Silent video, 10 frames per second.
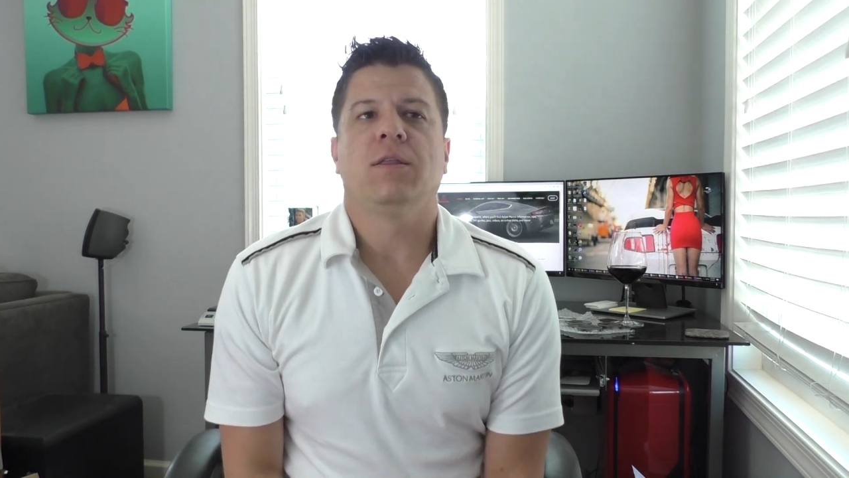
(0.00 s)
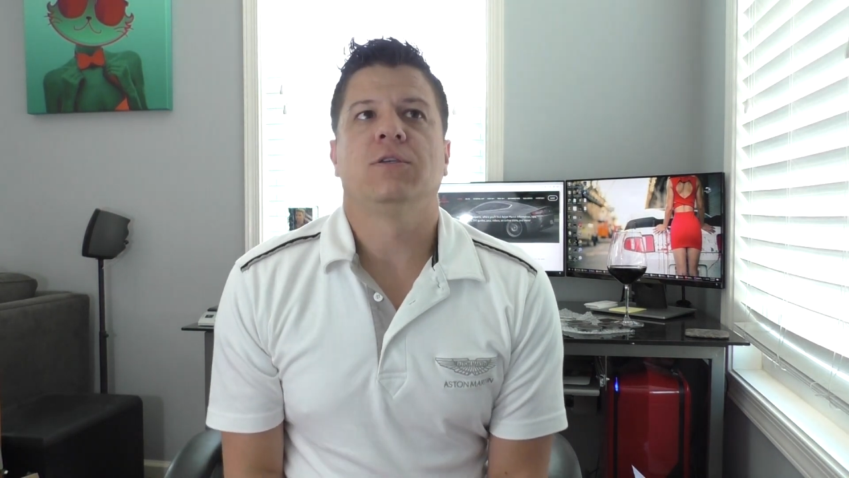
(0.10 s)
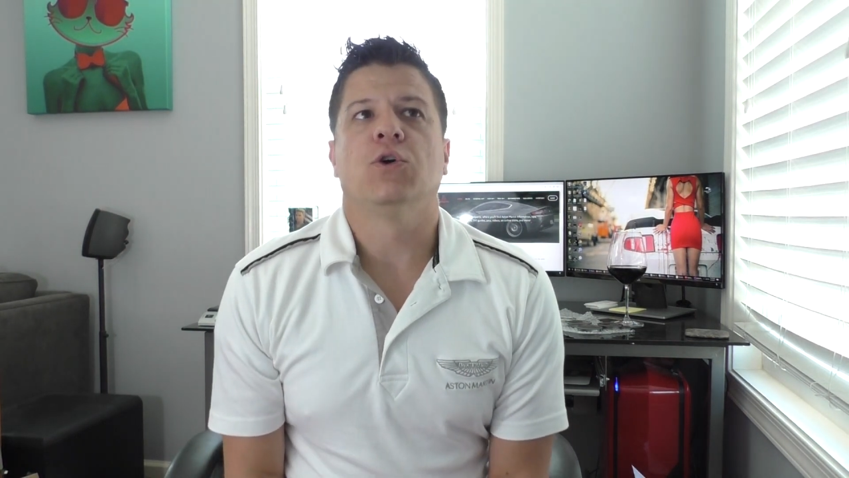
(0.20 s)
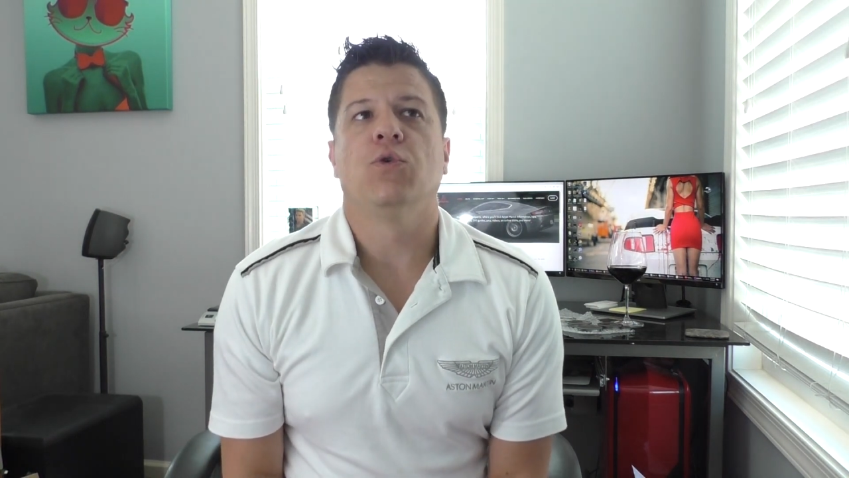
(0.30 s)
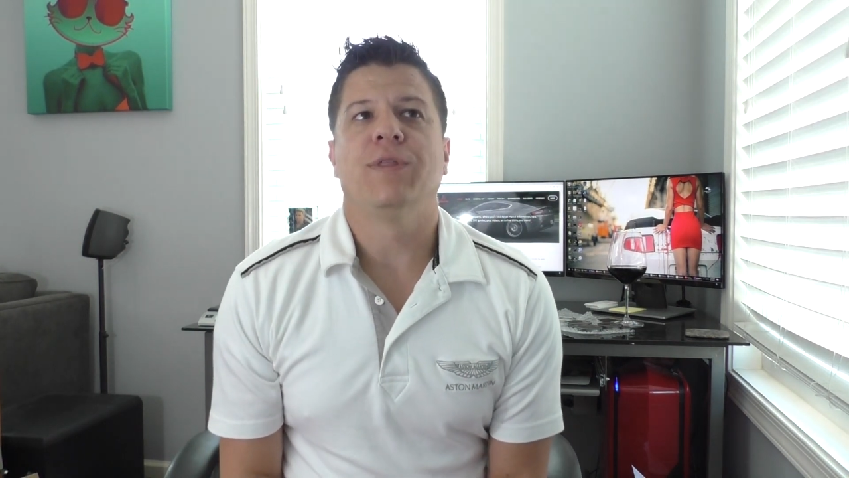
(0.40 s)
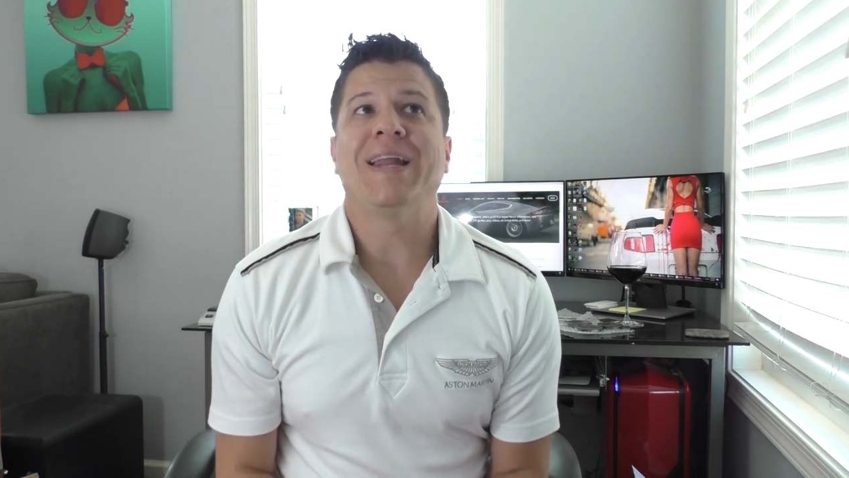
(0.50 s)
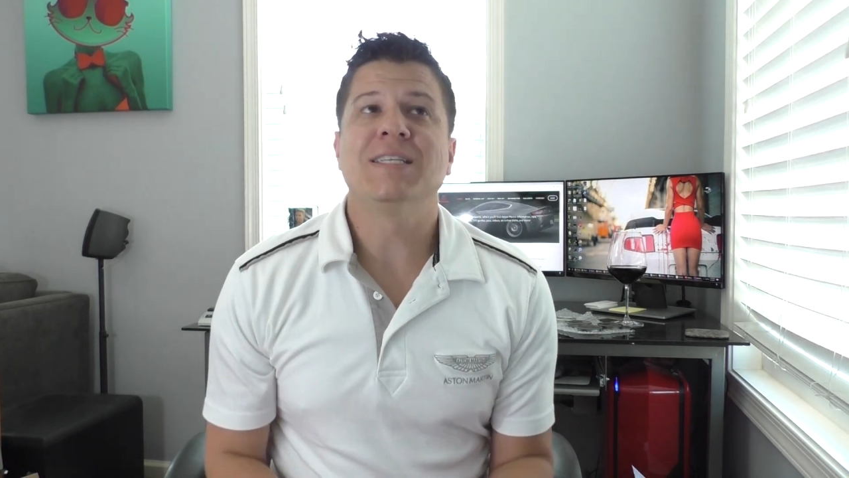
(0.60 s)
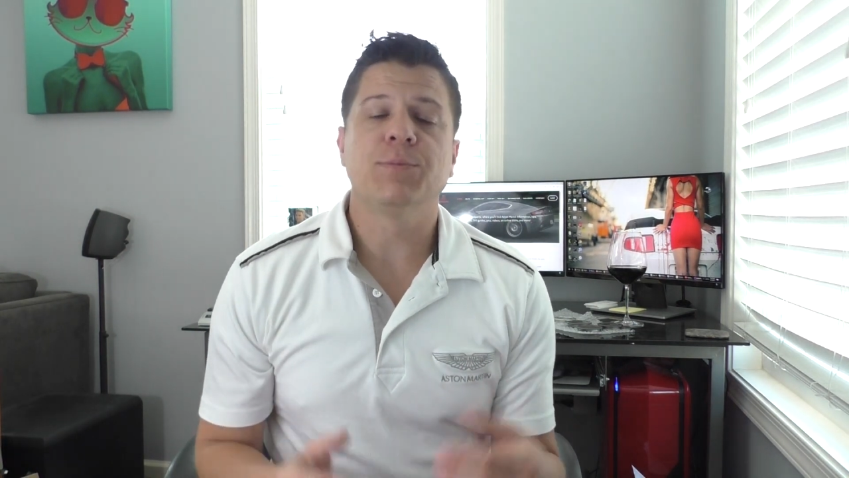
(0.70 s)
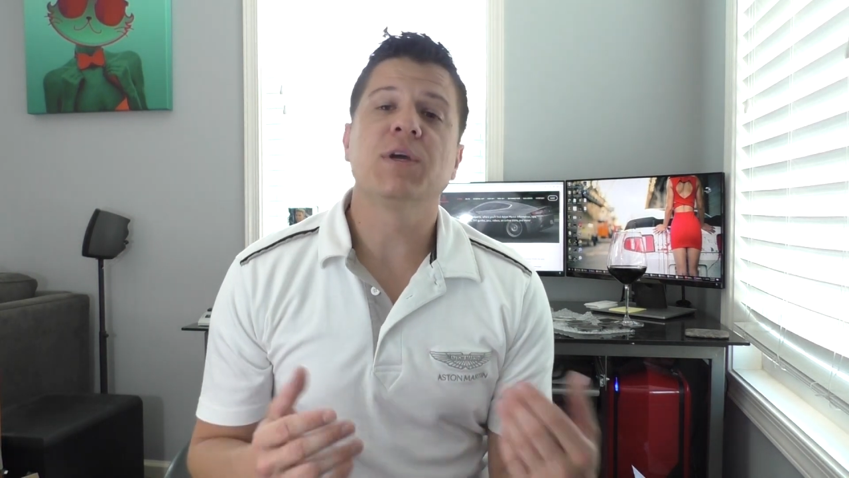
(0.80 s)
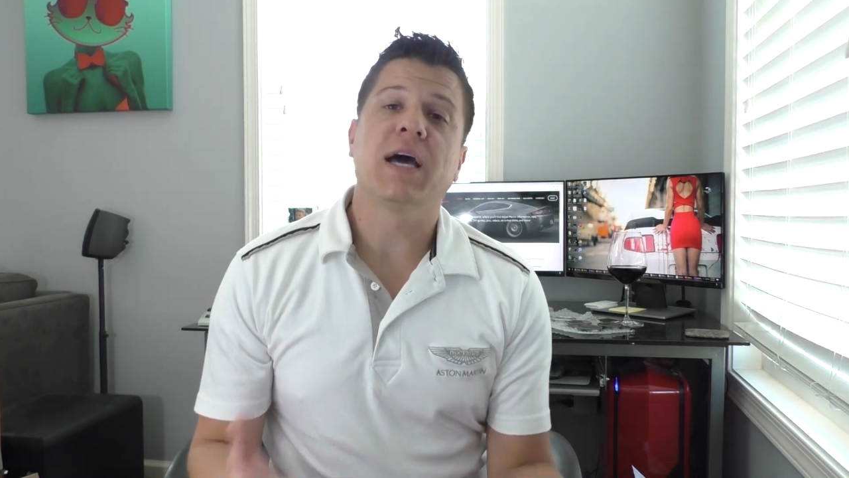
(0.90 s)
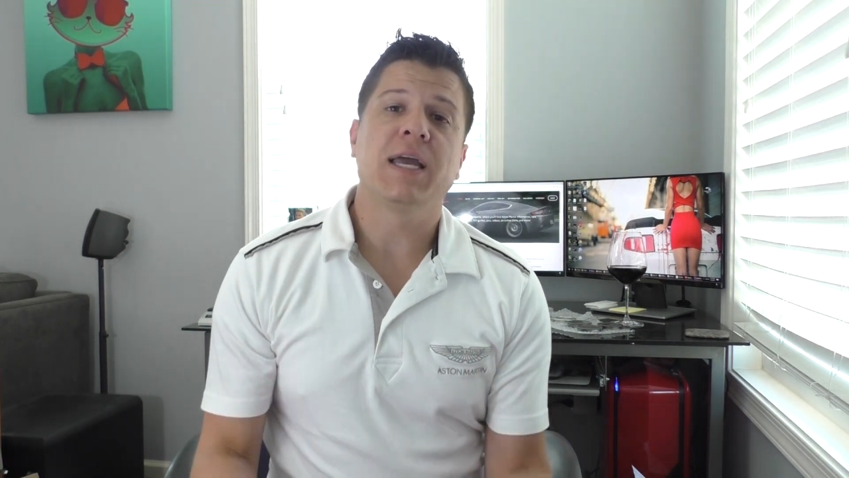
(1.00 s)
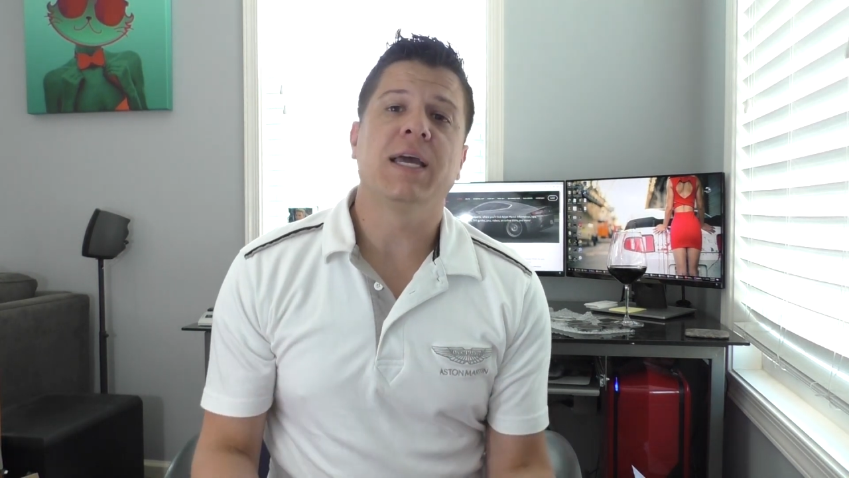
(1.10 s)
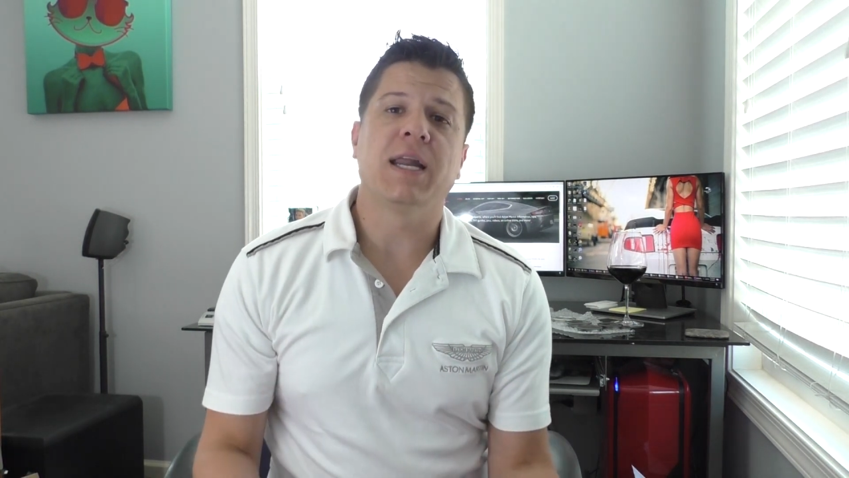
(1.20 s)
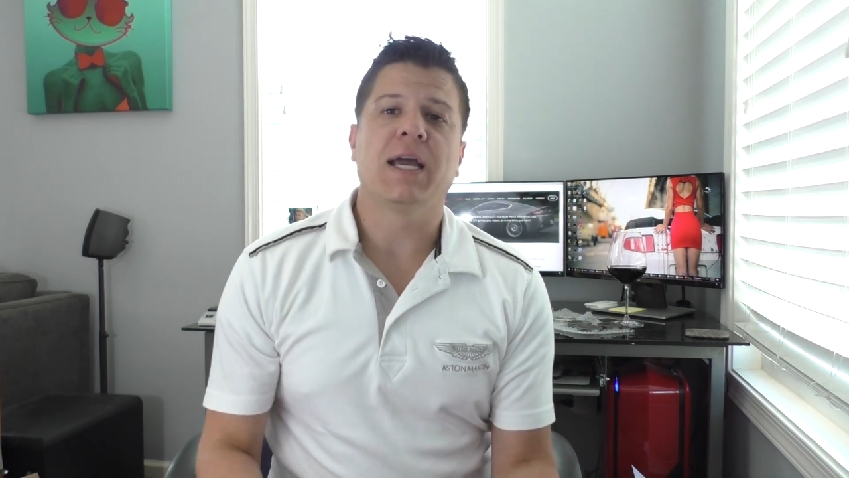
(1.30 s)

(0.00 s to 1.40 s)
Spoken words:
So that is something I can get.